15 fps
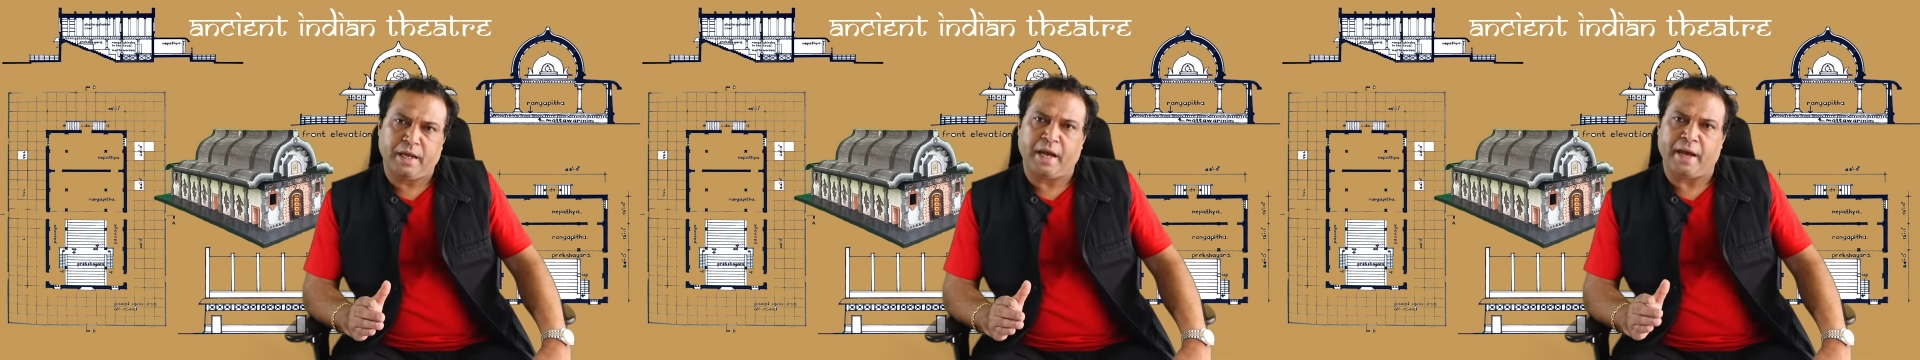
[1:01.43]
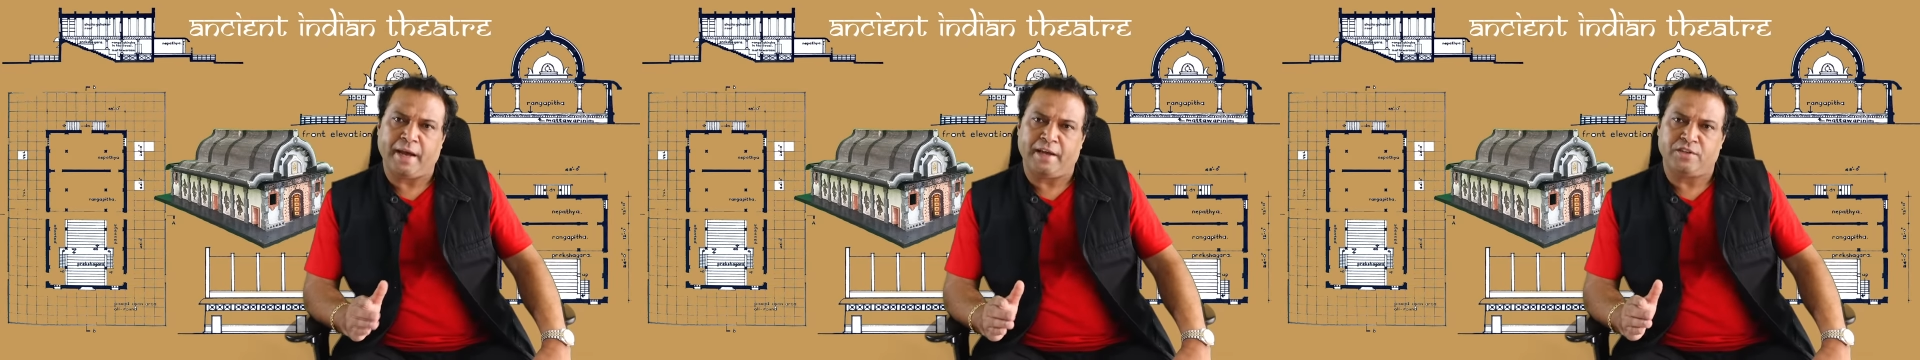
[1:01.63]

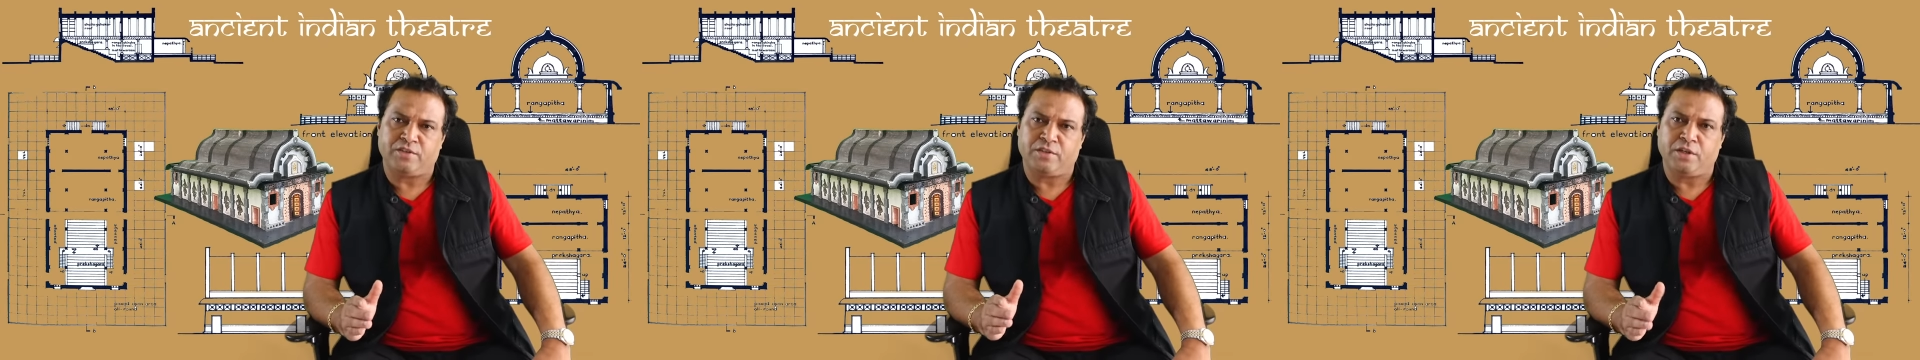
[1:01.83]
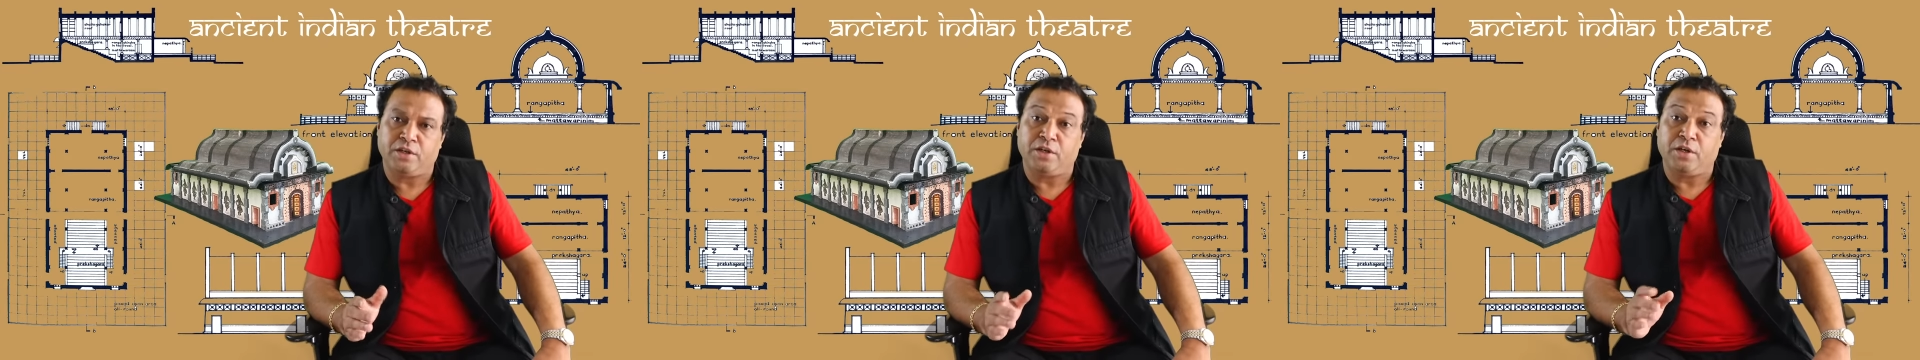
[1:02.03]

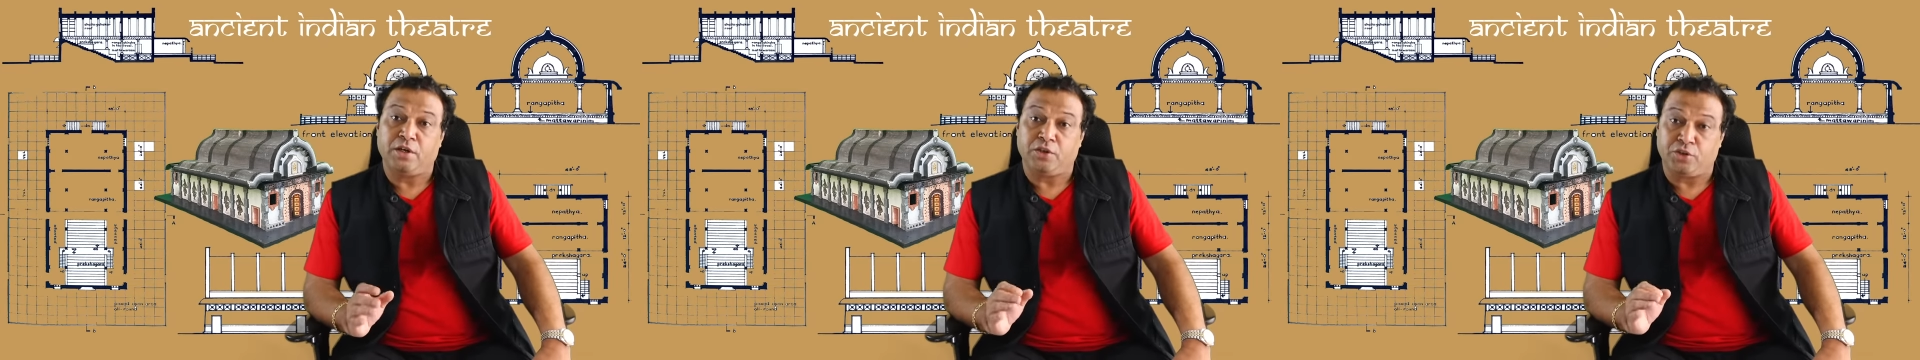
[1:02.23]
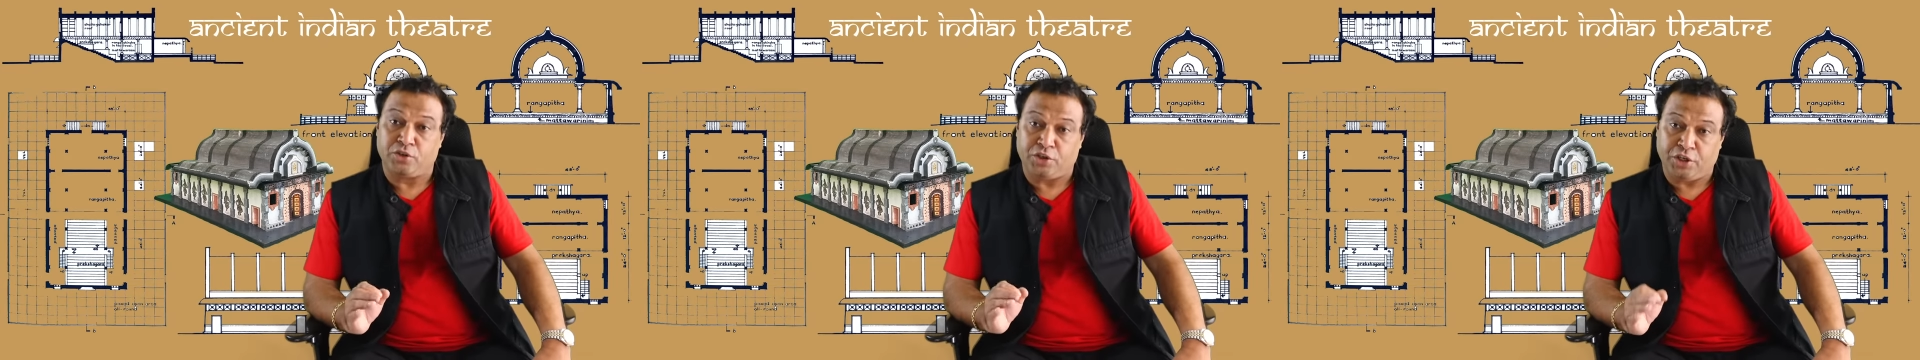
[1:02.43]
as
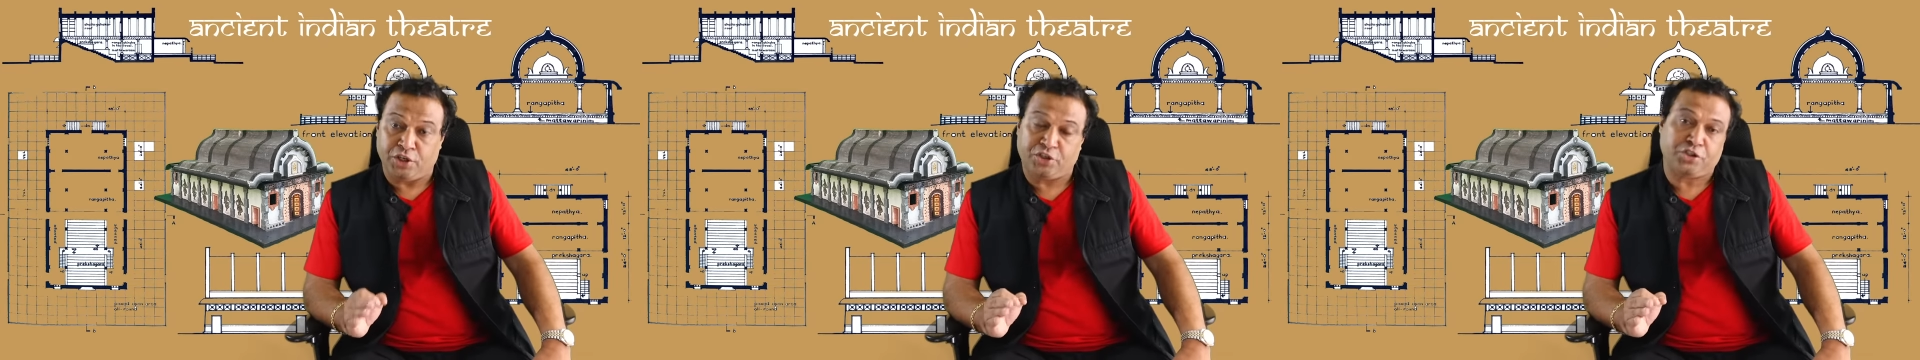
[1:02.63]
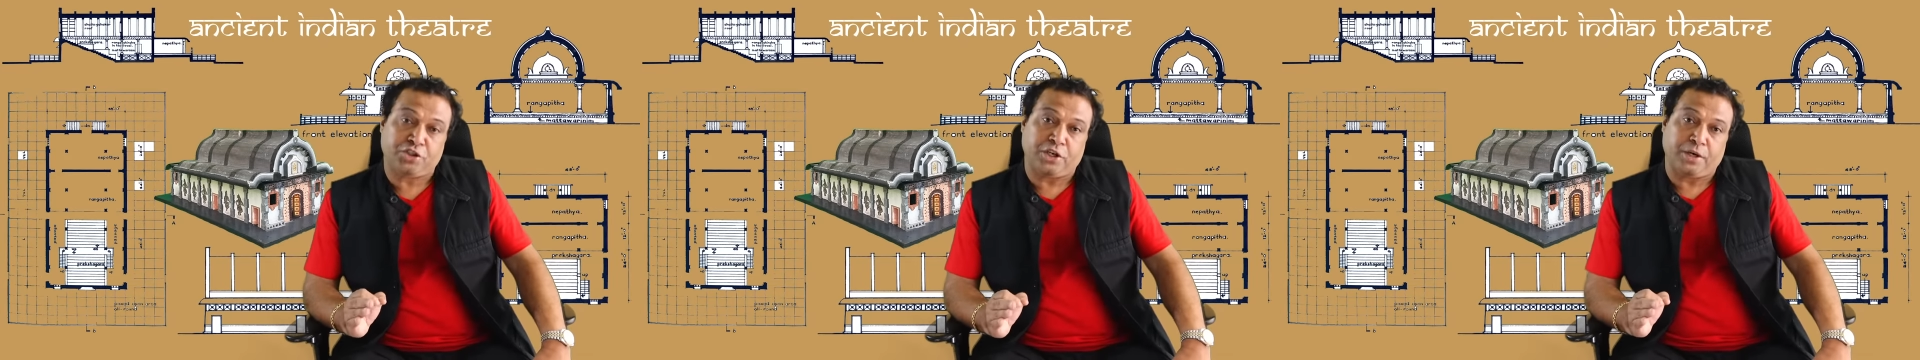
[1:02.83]

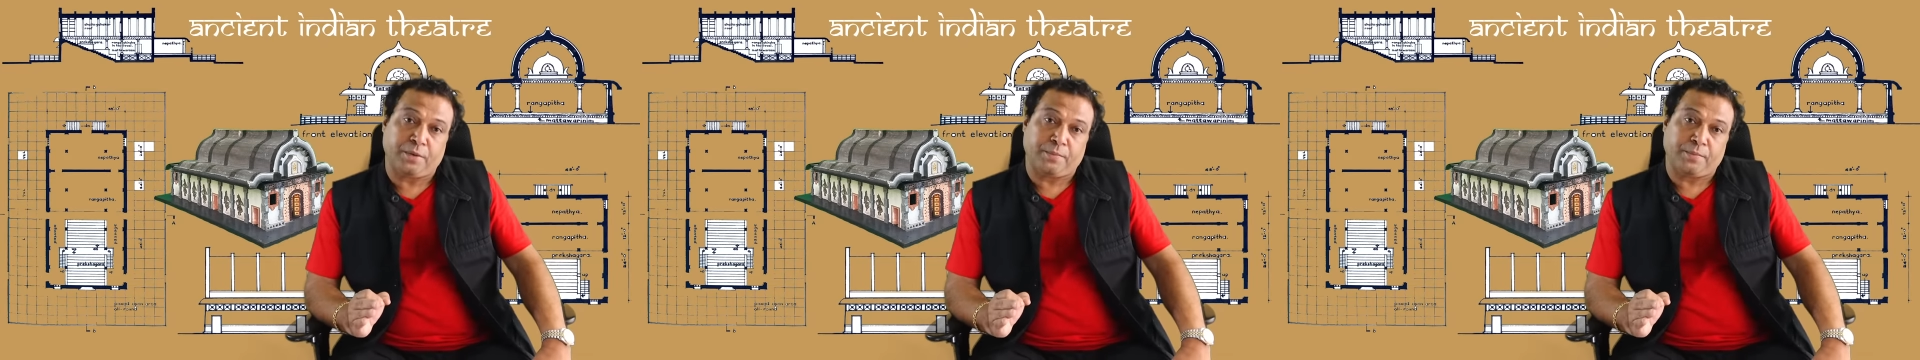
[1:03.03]
jesta